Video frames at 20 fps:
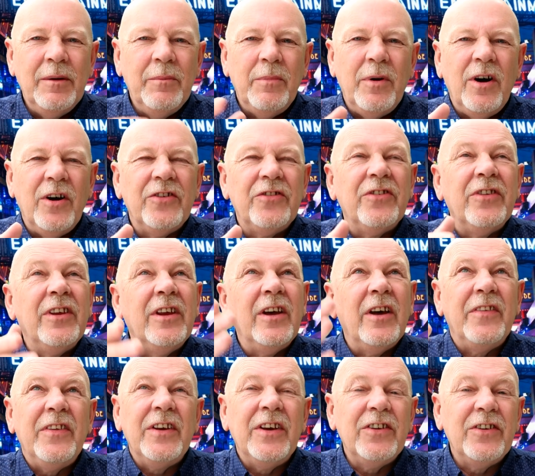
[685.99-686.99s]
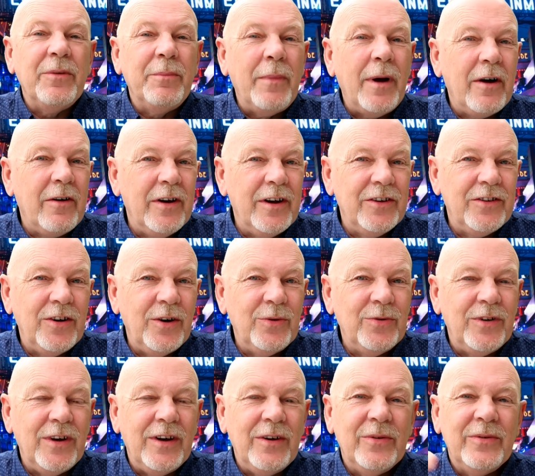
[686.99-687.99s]
Past the, I think is the Marriott
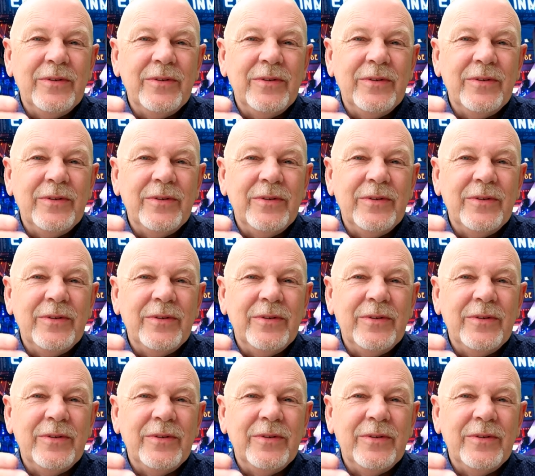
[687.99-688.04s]
Hotel.